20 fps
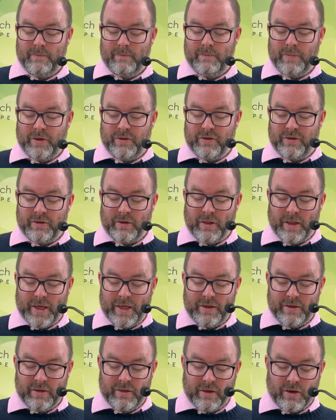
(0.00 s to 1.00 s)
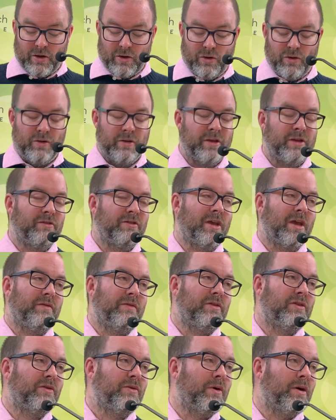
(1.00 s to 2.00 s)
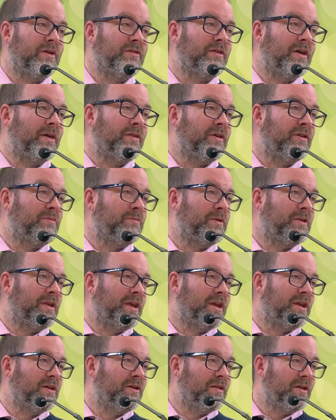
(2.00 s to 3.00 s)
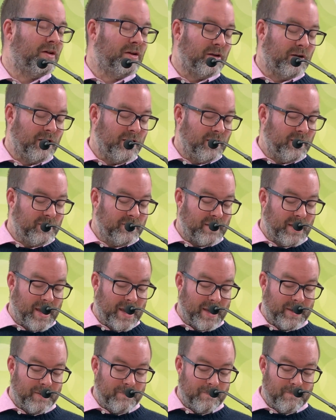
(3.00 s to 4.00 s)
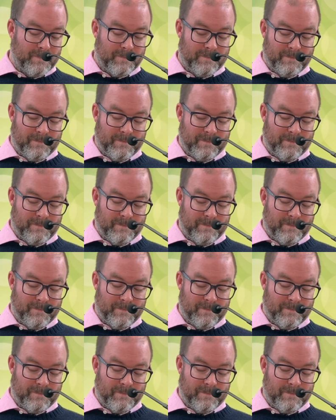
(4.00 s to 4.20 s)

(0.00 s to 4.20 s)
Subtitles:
but to delight in the call he's given to us at this particular time.